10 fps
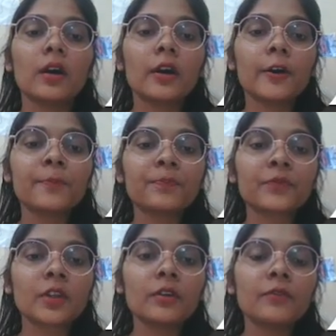
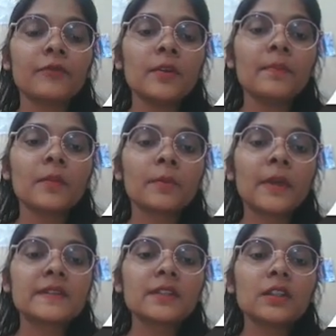um, we
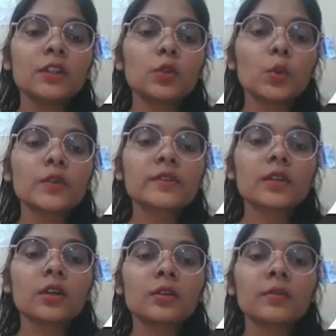basically use
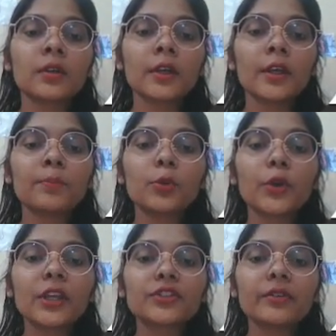
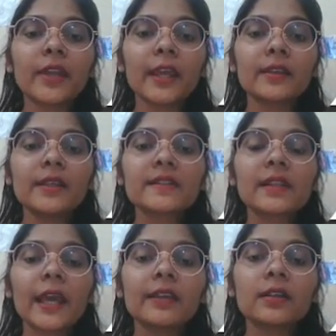imputation techniques
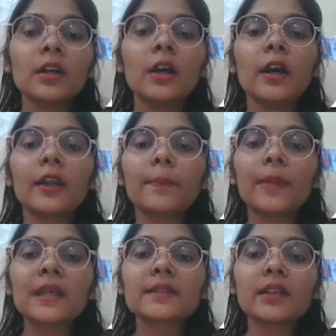like
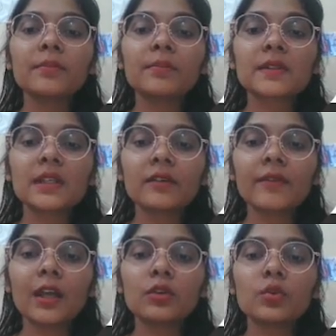replacing missing
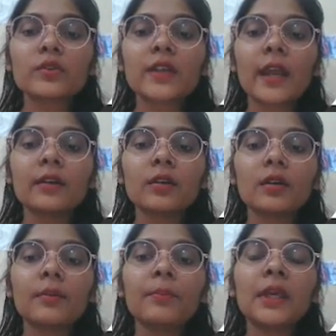values and
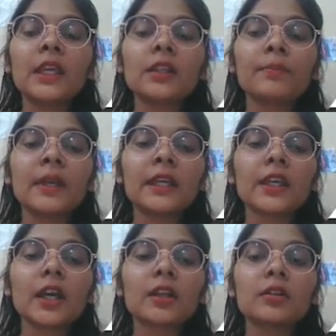mean,
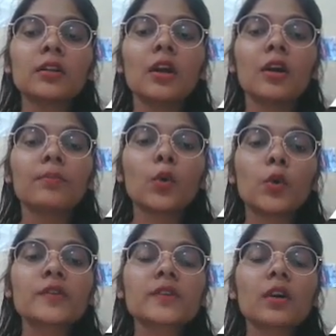median,
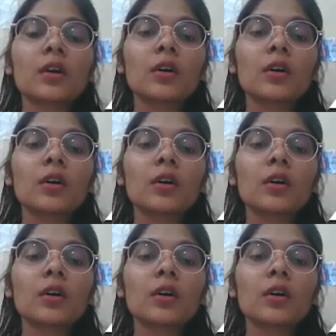modes,